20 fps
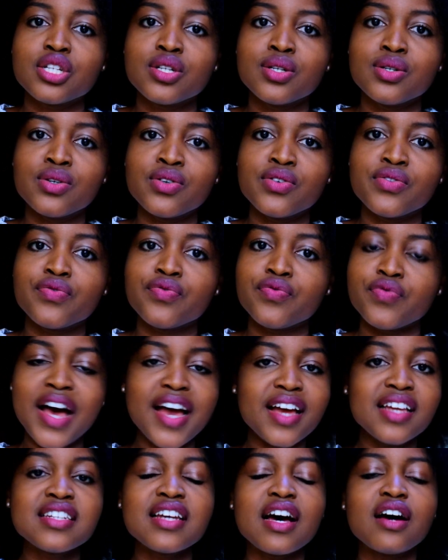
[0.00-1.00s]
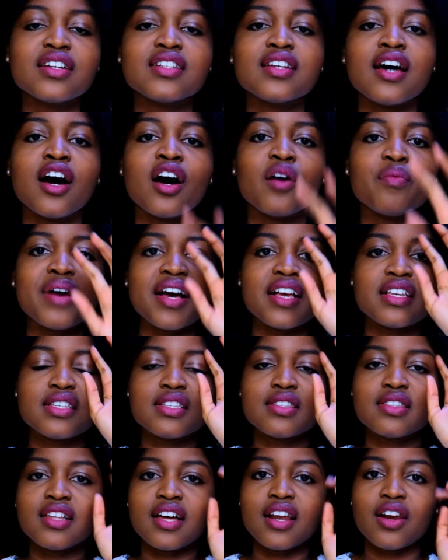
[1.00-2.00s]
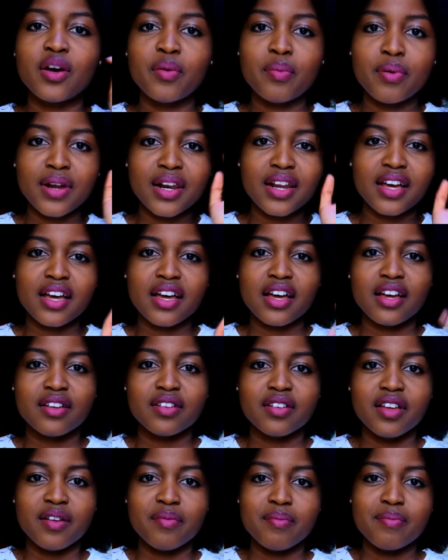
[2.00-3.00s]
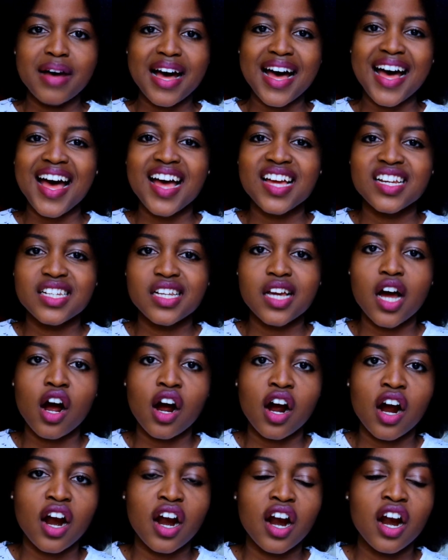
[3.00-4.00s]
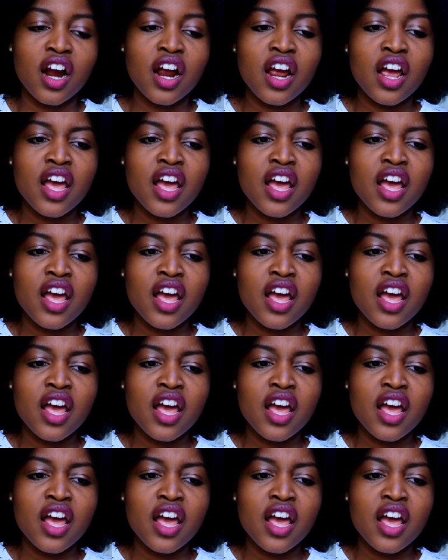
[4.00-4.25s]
to find out how much the lobola mahadi are